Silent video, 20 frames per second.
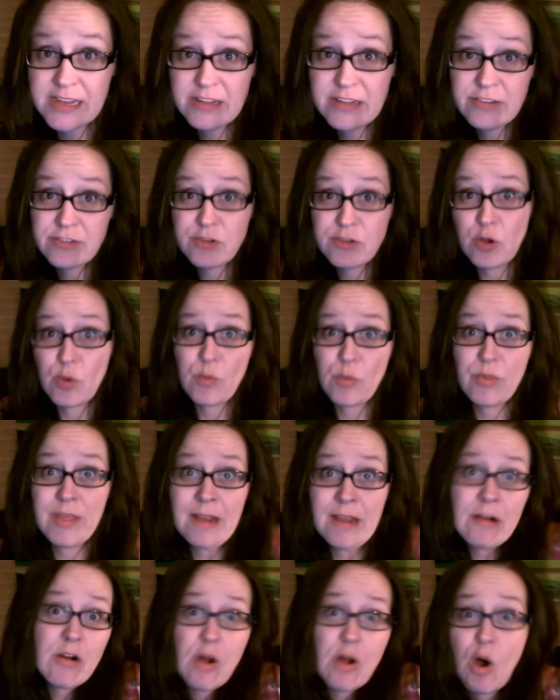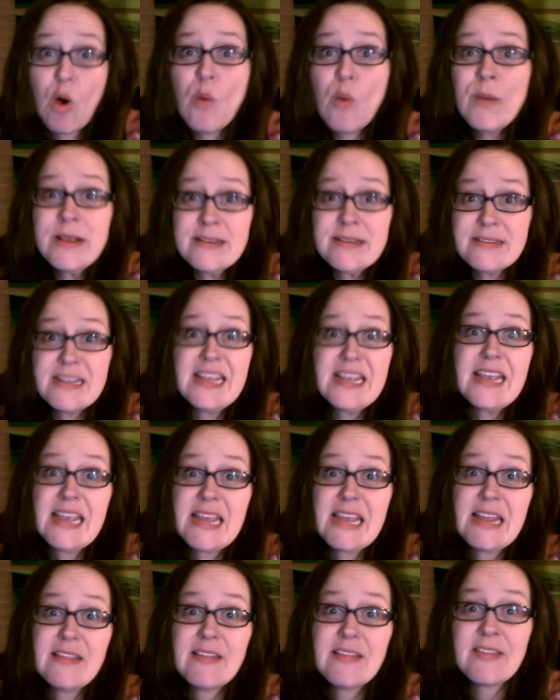and so they're always
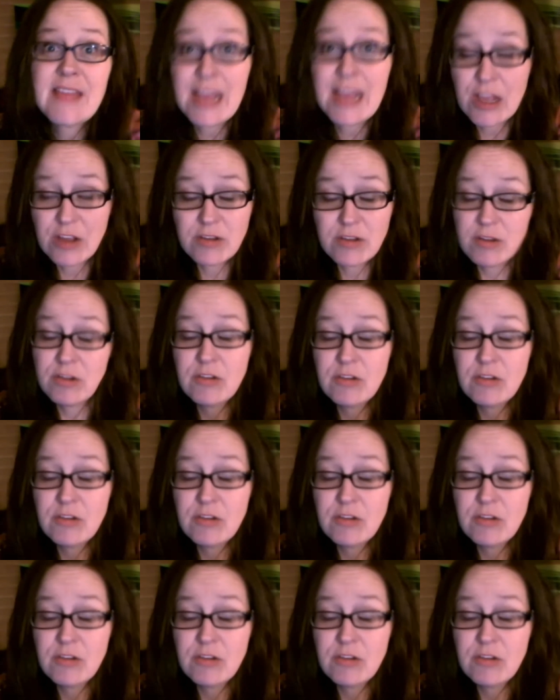thinking that they